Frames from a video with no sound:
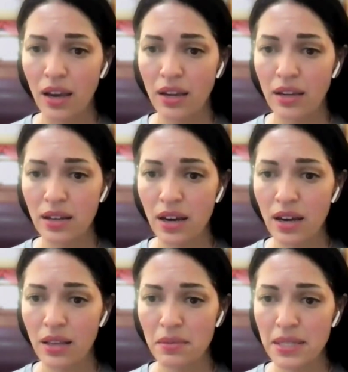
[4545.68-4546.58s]
And
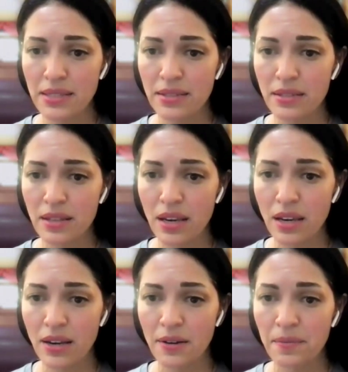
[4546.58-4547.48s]
let me
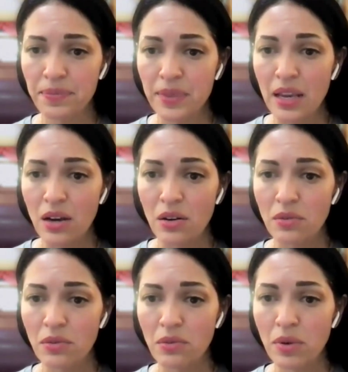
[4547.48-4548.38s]
see.
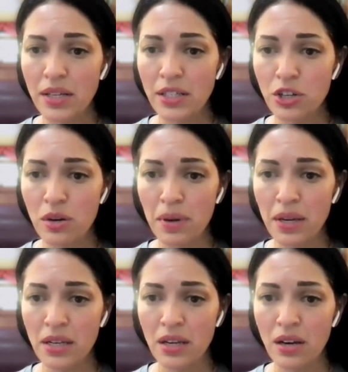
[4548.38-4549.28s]
What is your
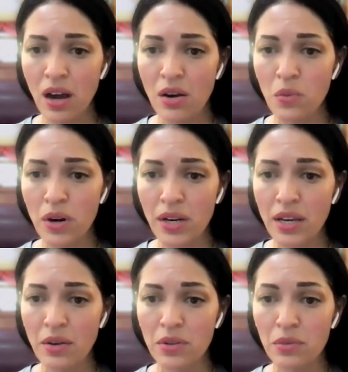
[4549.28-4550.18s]
opinion on
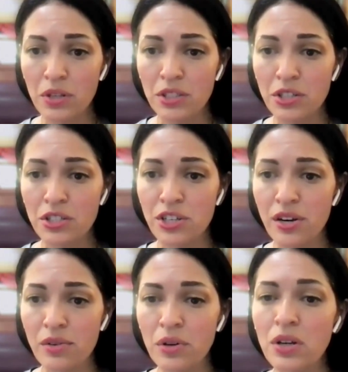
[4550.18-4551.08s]
working with a realtor in
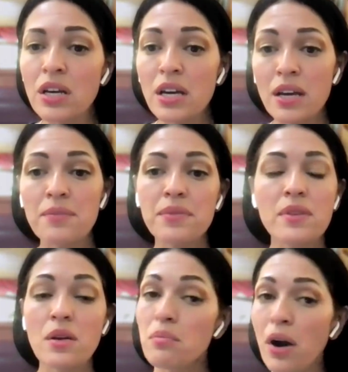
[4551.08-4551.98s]
general?
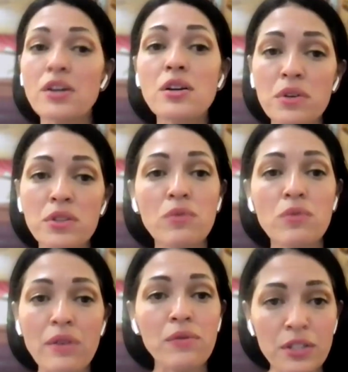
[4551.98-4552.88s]
Partner with the
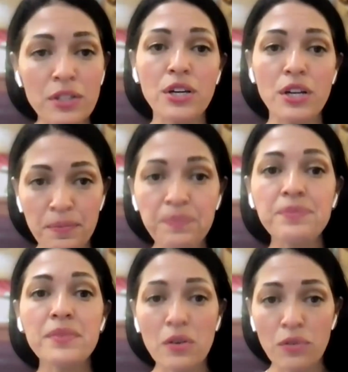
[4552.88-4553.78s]
right realtor.
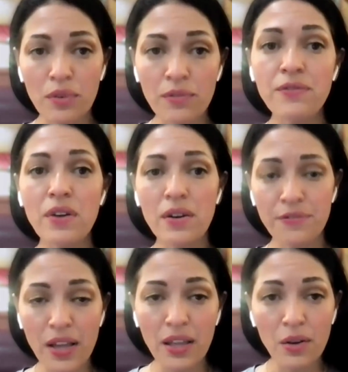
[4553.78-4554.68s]

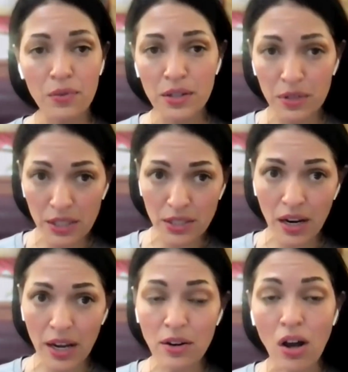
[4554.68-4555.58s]

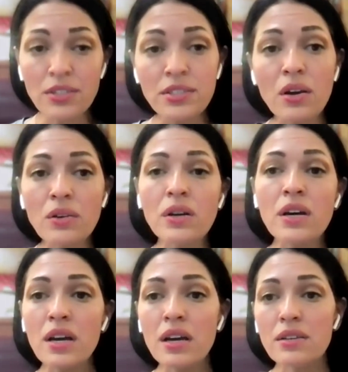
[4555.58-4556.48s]
Realtor. And also,
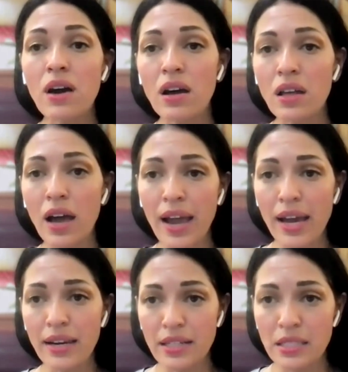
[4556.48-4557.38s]
y'all, I
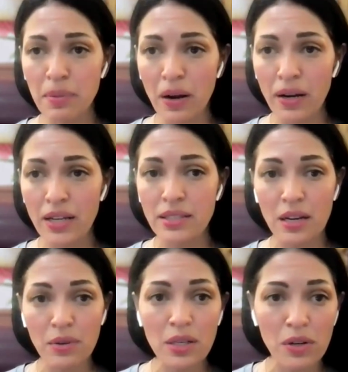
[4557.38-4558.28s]
had an experience,
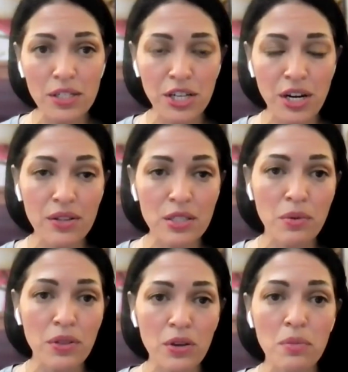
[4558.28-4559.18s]
and I really want to share
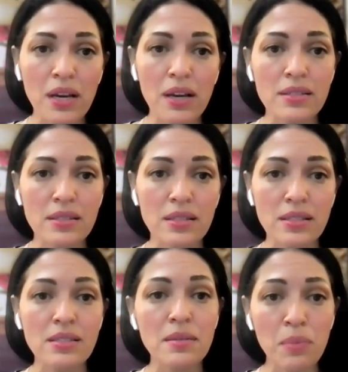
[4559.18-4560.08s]
this with you because
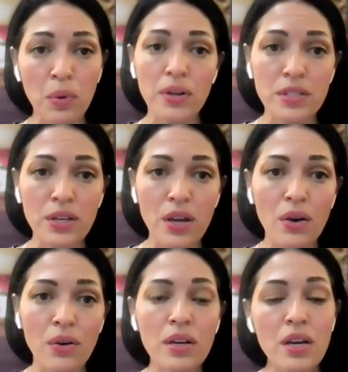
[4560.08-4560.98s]
this is important to
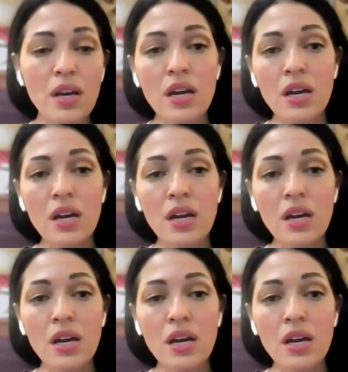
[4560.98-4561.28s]
know.